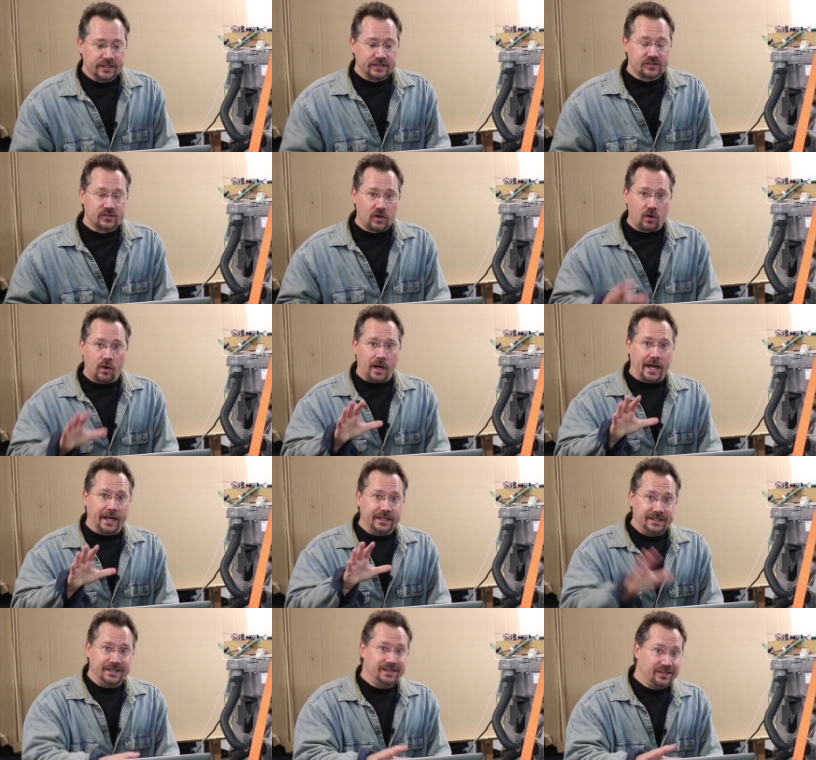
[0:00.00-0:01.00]
So I
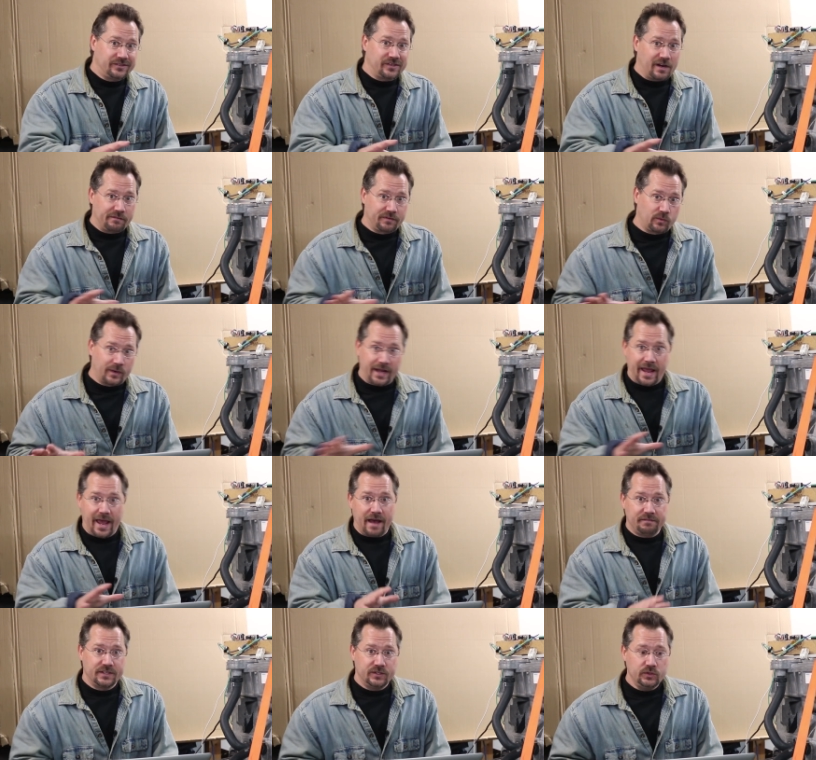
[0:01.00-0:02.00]
did discover what I
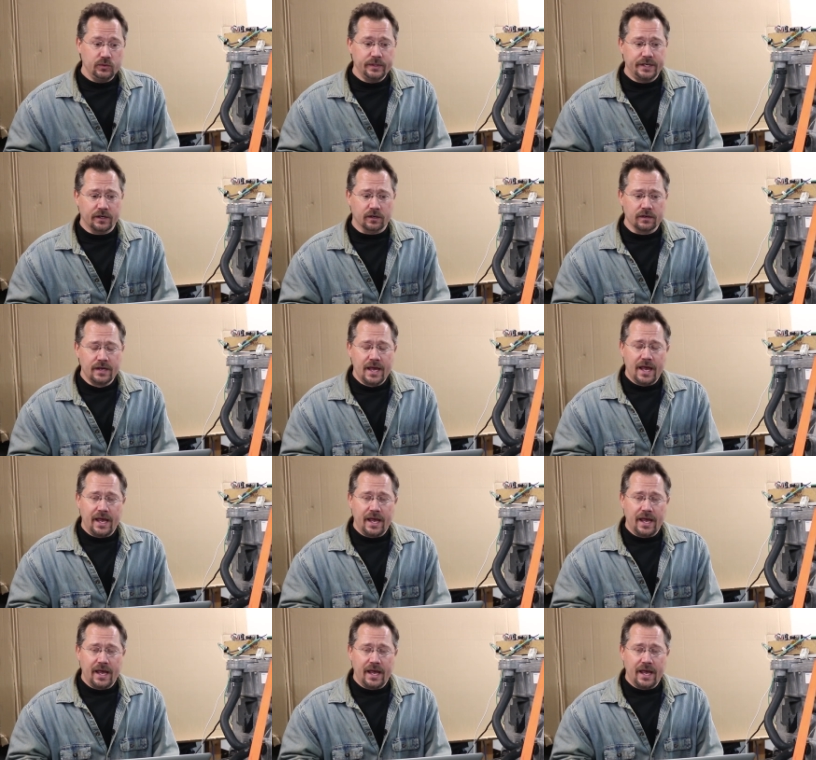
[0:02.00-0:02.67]
have to do here.